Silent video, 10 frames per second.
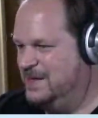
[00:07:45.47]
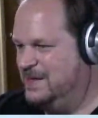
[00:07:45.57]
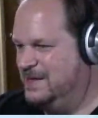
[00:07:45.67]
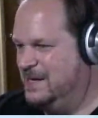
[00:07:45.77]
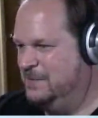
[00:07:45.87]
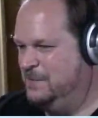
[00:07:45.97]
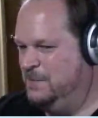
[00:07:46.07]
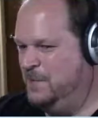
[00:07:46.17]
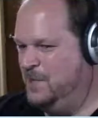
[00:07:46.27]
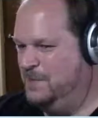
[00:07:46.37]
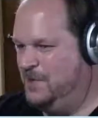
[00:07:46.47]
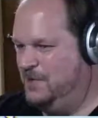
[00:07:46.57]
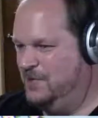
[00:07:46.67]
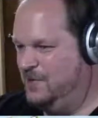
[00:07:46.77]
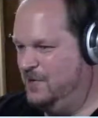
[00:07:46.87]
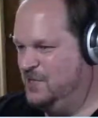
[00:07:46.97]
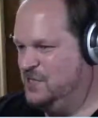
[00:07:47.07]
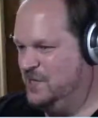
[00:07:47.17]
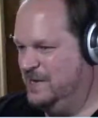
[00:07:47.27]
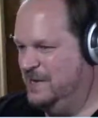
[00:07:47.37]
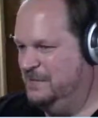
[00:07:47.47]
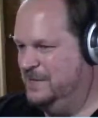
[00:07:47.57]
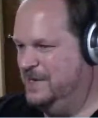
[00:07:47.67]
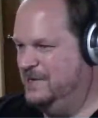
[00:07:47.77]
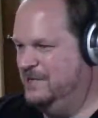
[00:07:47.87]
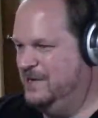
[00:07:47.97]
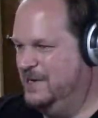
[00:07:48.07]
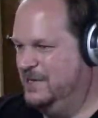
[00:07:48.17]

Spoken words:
Yeah, if you fill up all the cards like I have now,